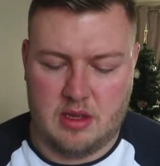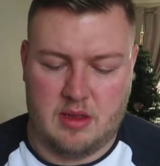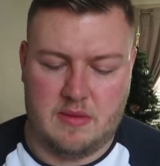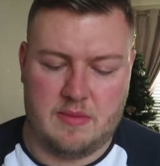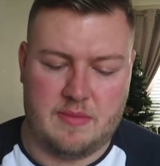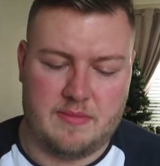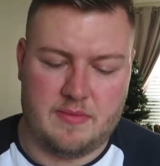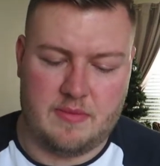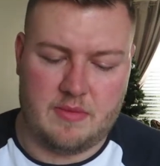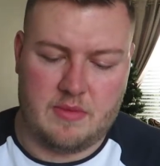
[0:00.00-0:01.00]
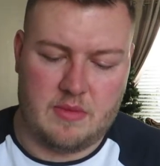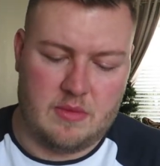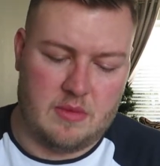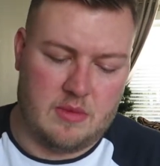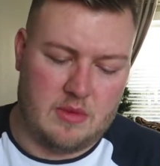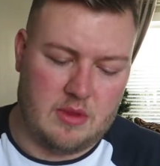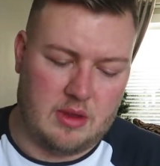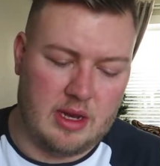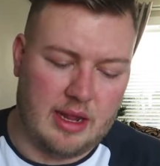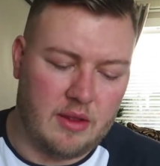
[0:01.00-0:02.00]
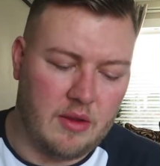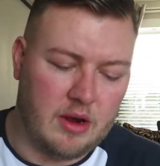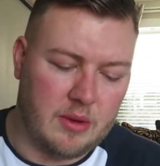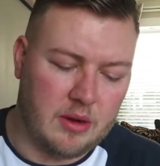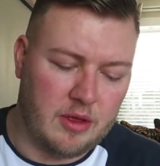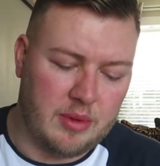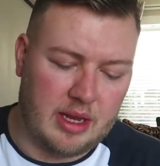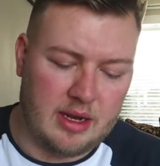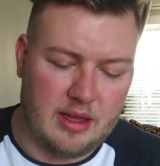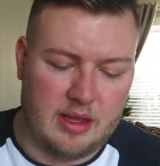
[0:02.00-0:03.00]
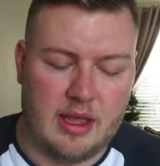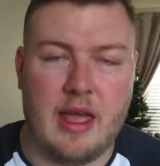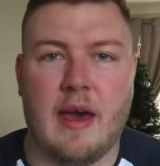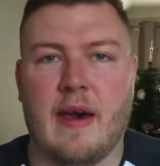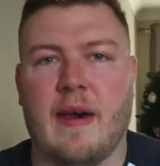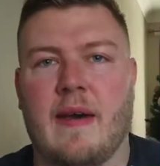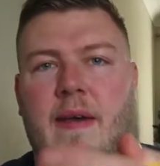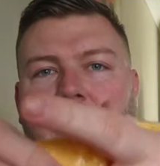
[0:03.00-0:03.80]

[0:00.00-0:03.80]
Right. Can I get it out in the one without breaking it? Yeah.